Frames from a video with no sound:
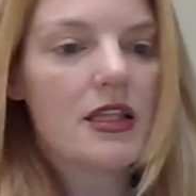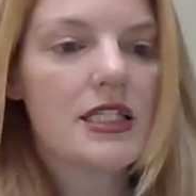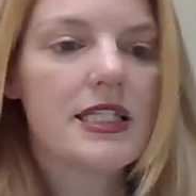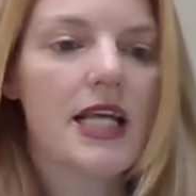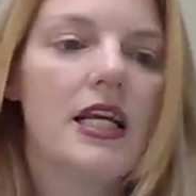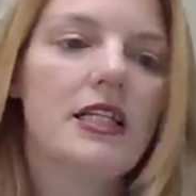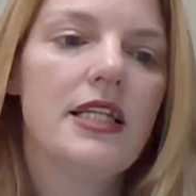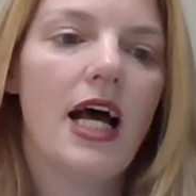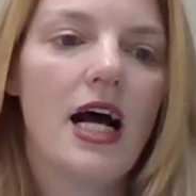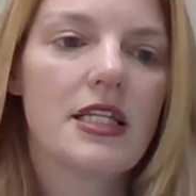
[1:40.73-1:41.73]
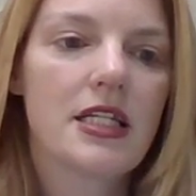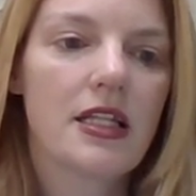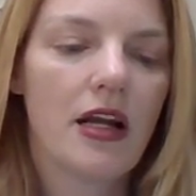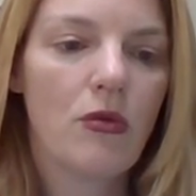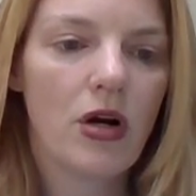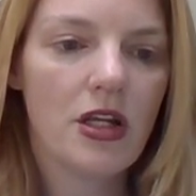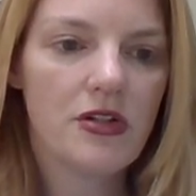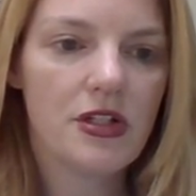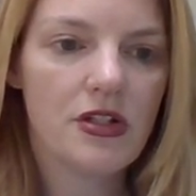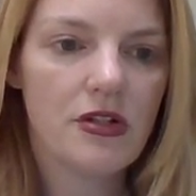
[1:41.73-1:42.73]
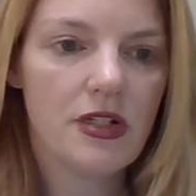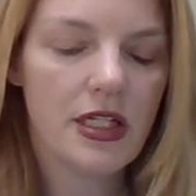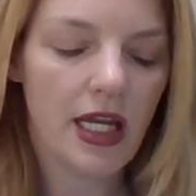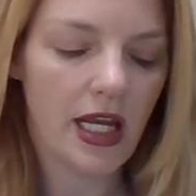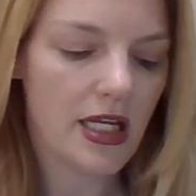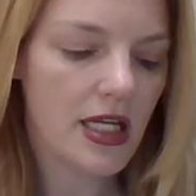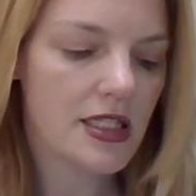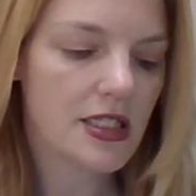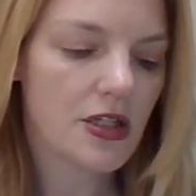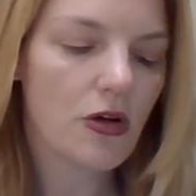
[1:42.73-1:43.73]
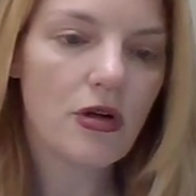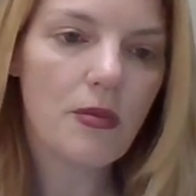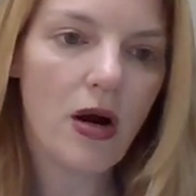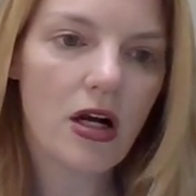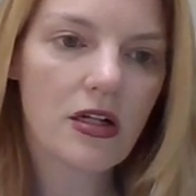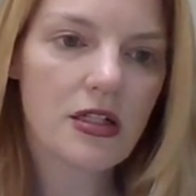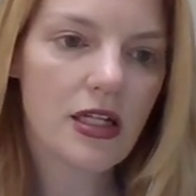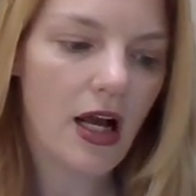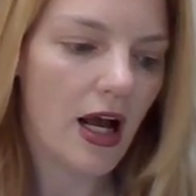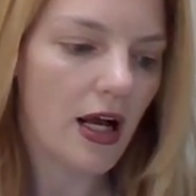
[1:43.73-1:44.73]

The second task that I want you to do today is to go to part